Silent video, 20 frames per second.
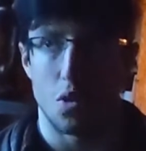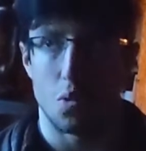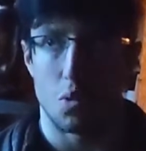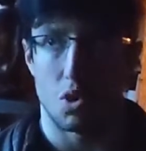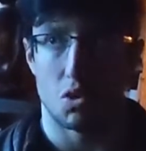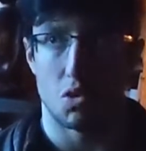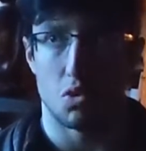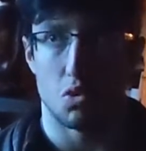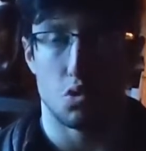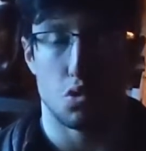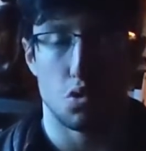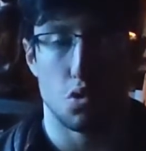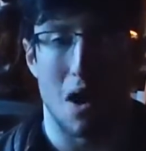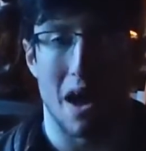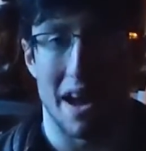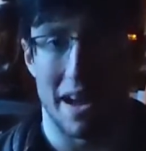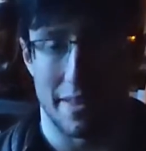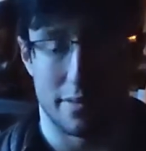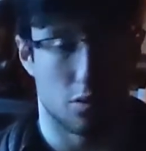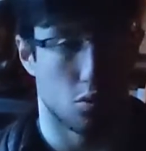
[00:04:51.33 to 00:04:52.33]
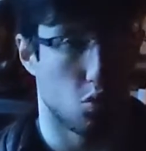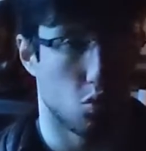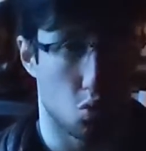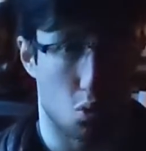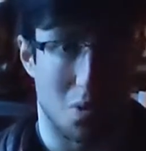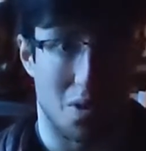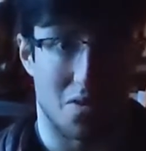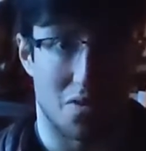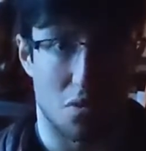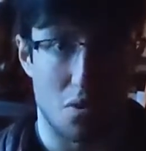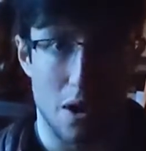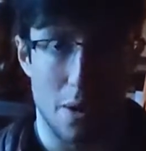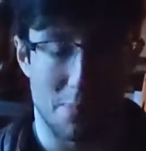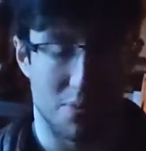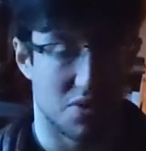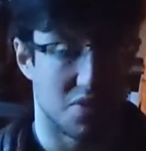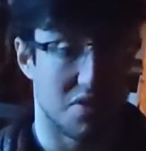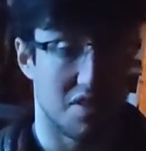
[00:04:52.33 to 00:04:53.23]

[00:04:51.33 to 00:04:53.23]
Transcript: where you do 8 to 12 reps.